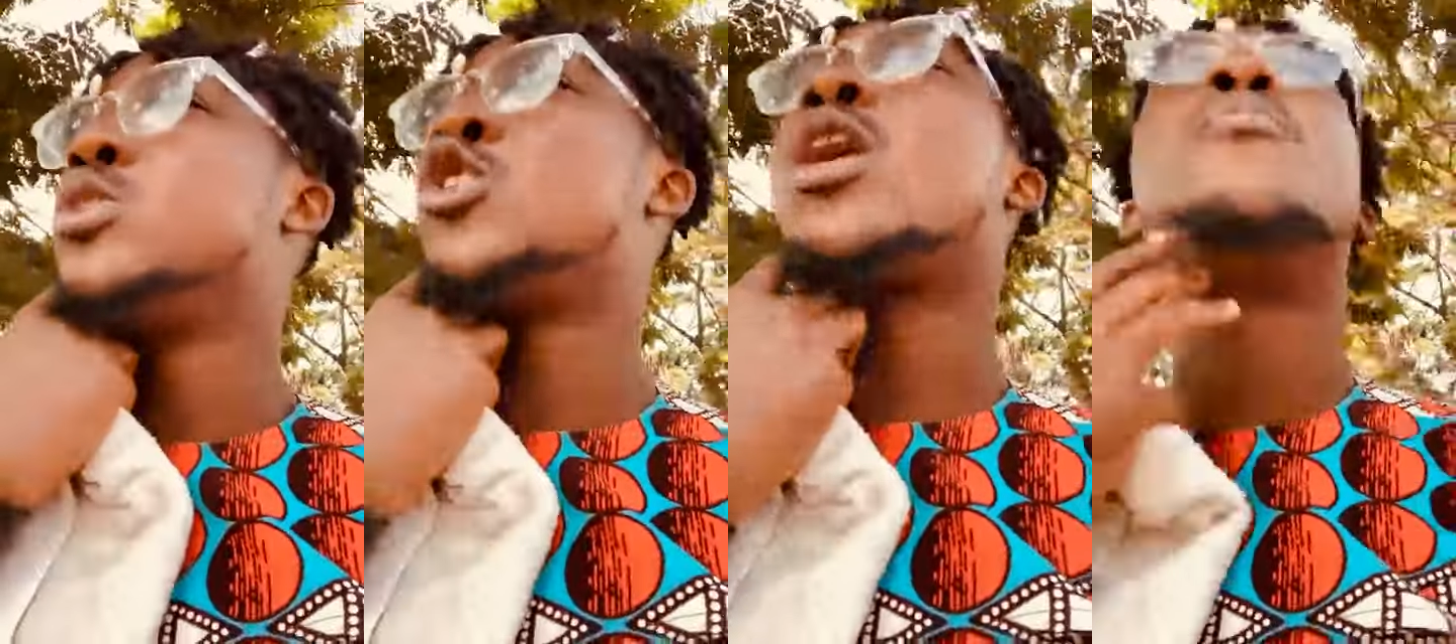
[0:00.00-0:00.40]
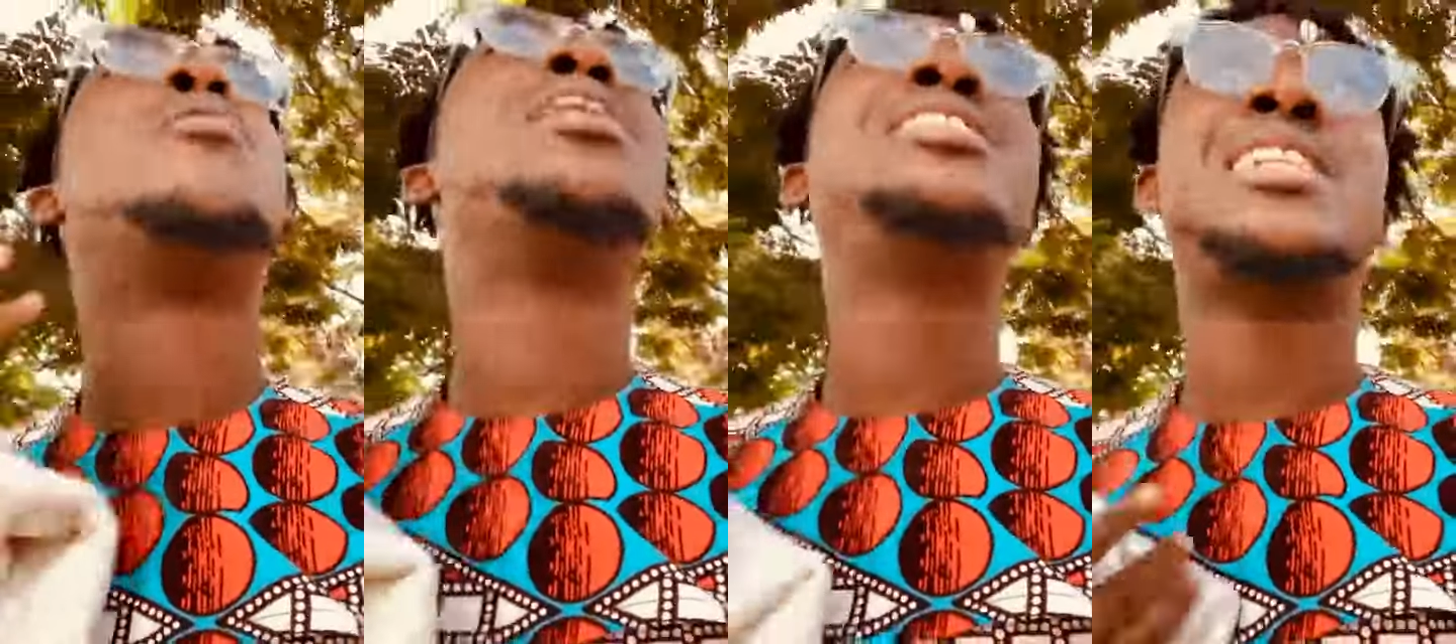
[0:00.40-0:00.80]
We talk
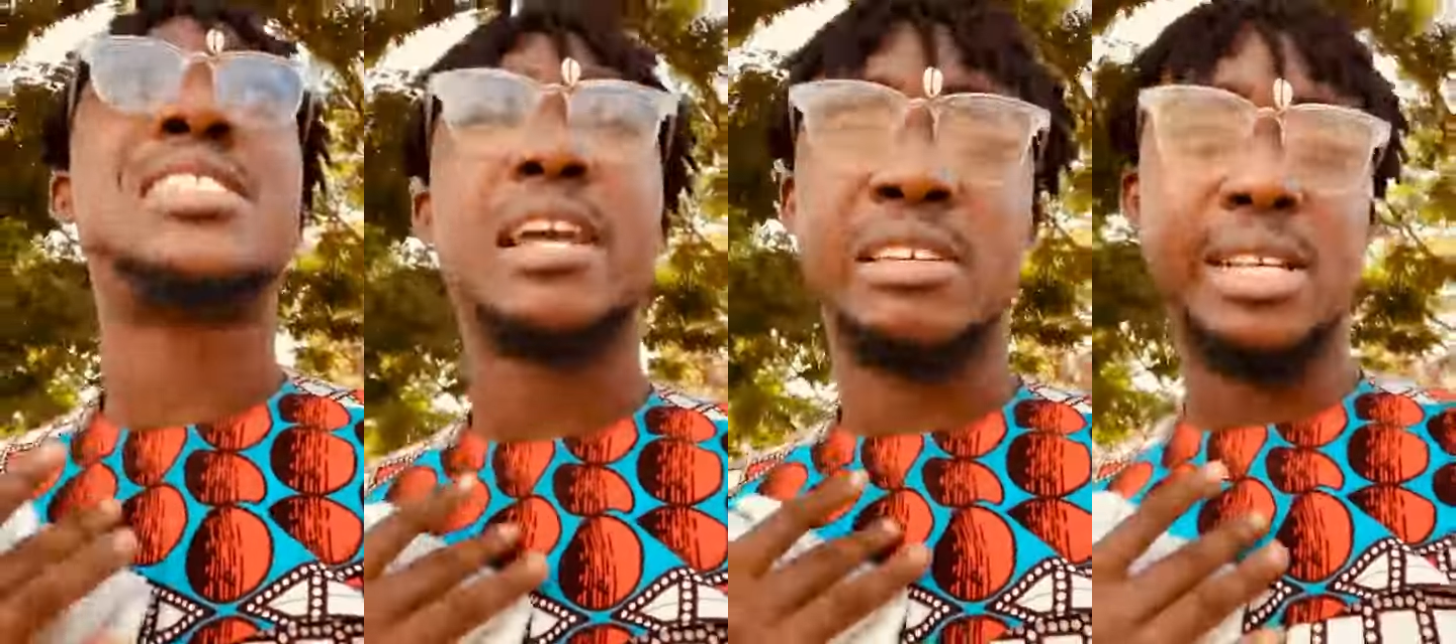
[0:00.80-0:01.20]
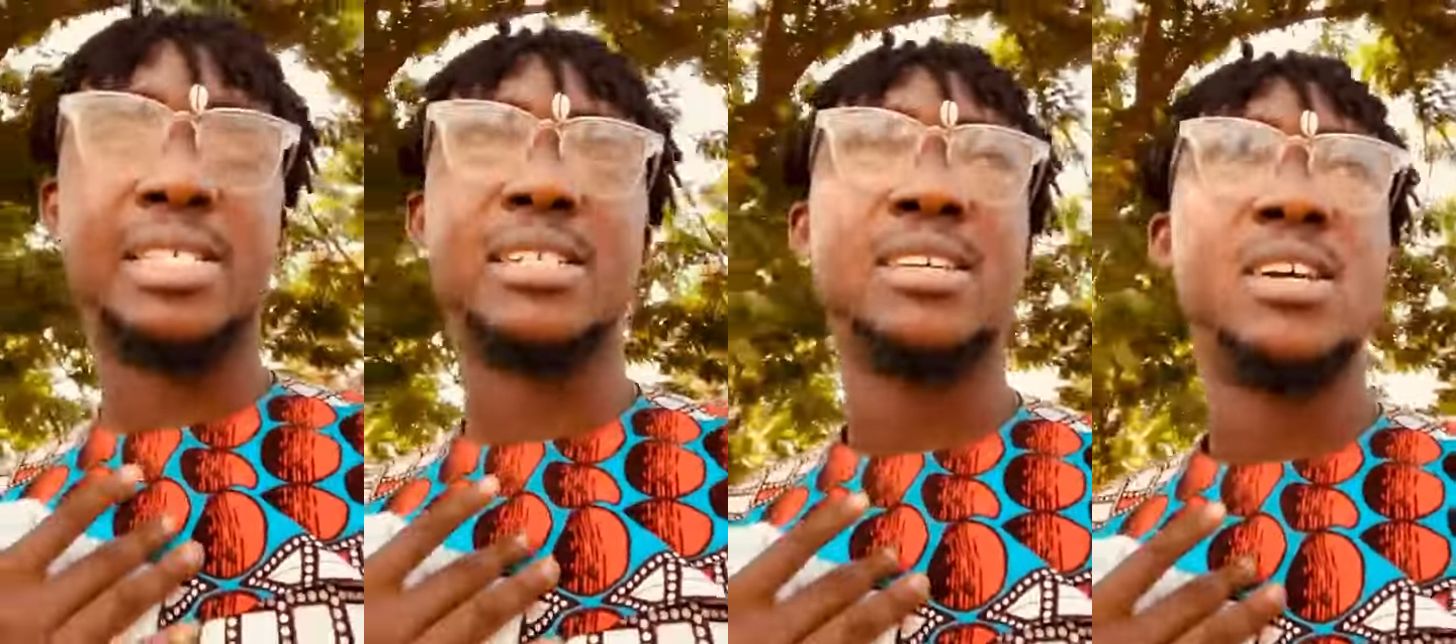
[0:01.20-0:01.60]
about Manchester
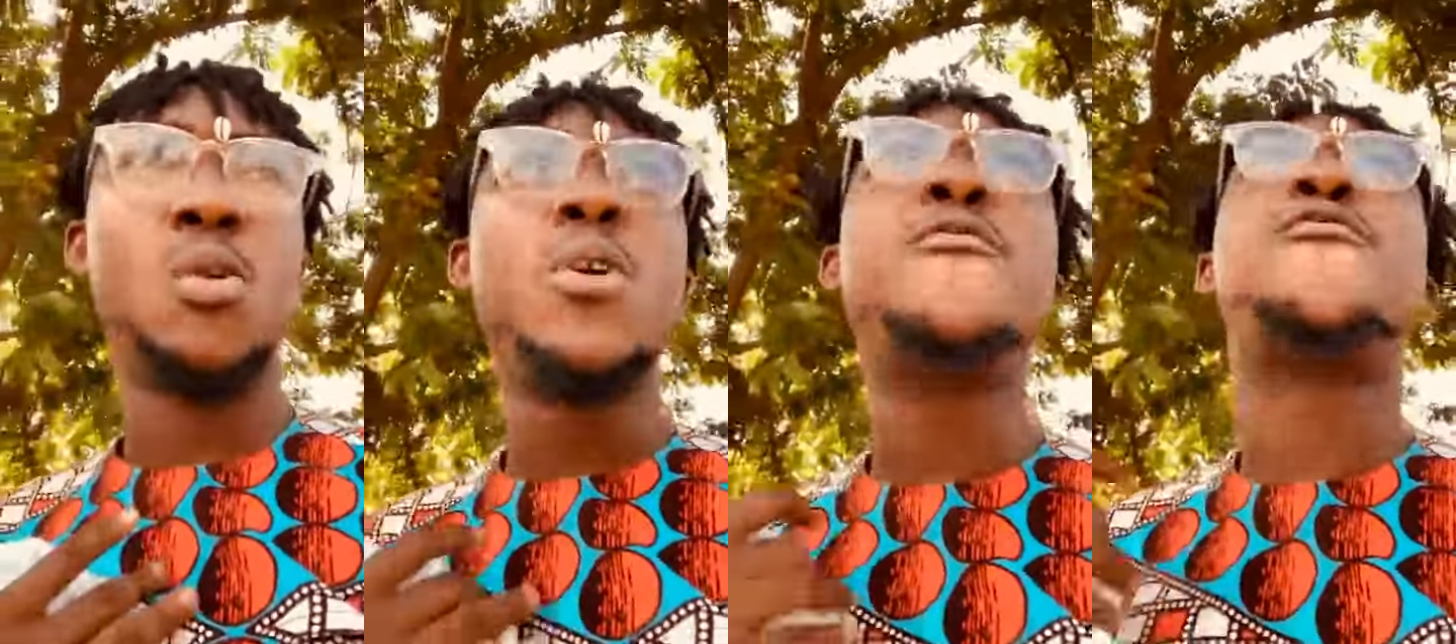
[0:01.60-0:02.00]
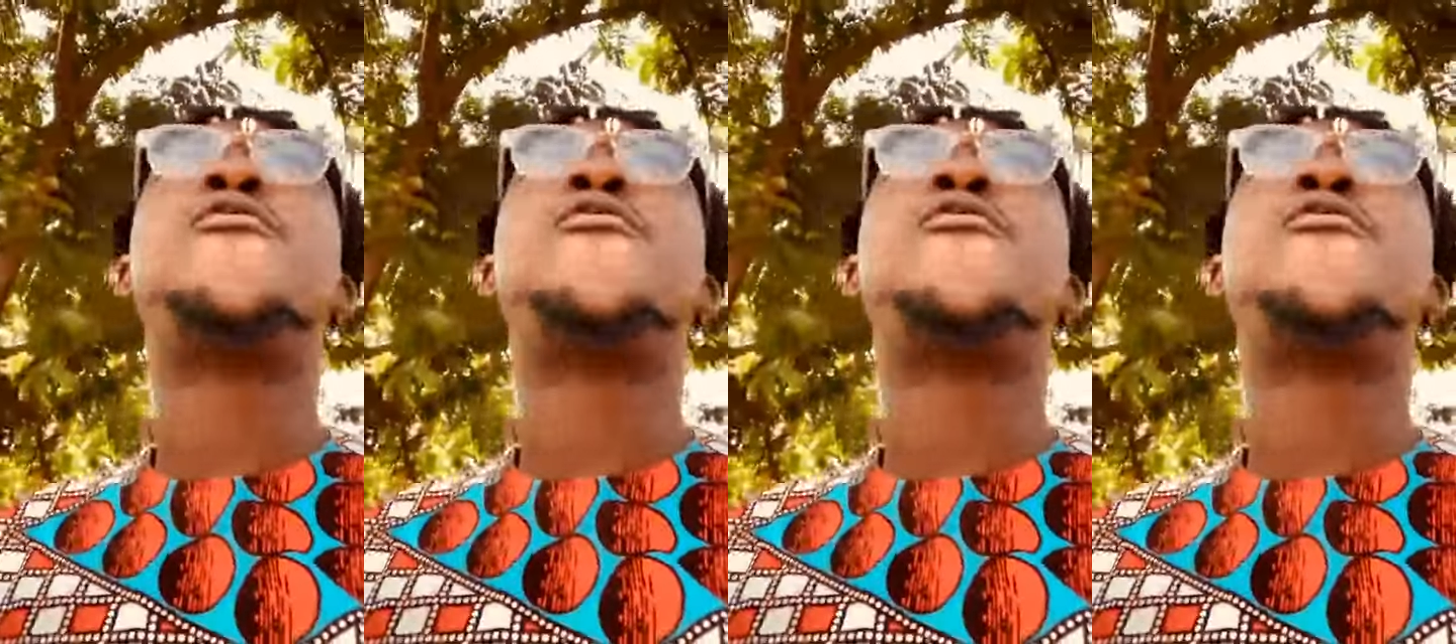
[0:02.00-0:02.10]
United. We